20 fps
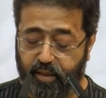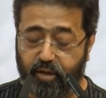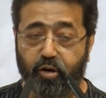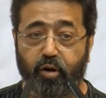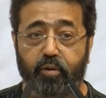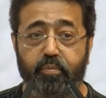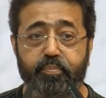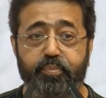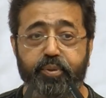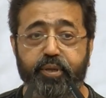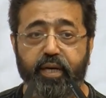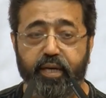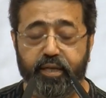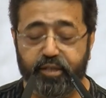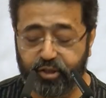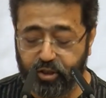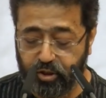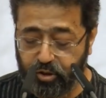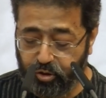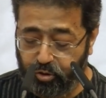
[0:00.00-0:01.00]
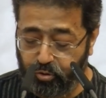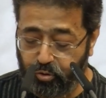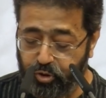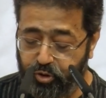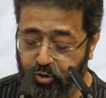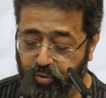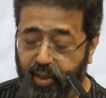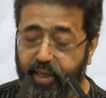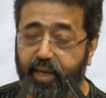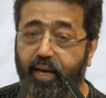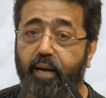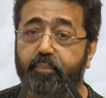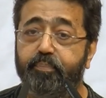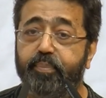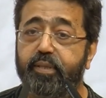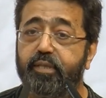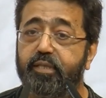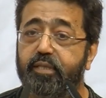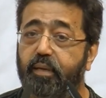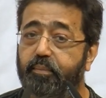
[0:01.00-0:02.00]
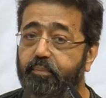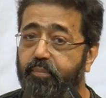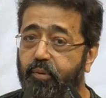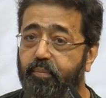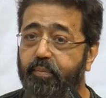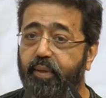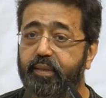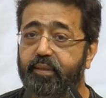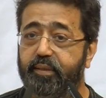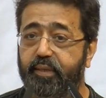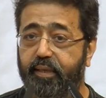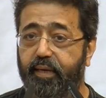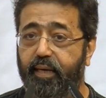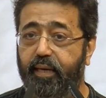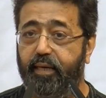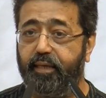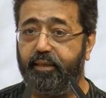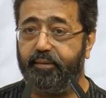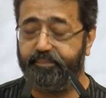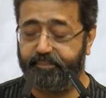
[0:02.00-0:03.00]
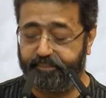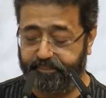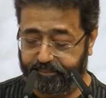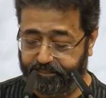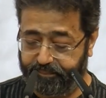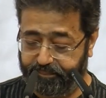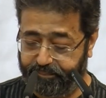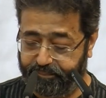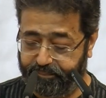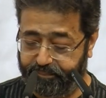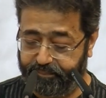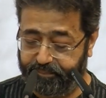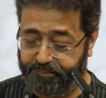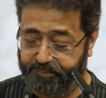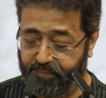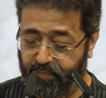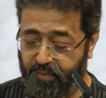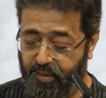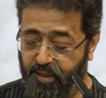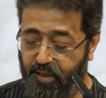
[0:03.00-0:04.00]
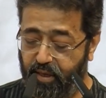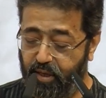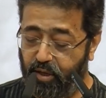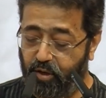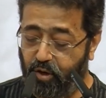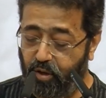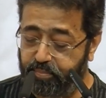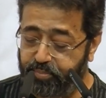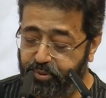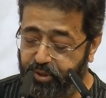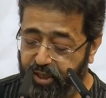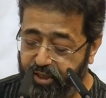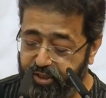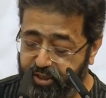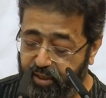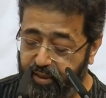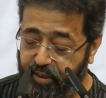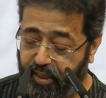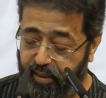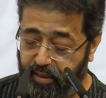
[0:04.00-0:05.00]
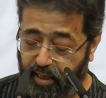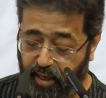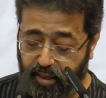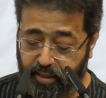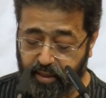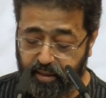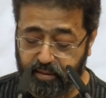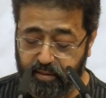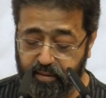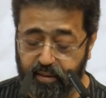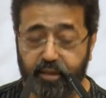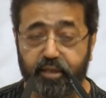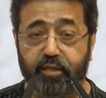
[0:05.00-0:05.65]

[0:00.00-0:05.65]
Comprehension usually happens momentarily. Comprehension can occur,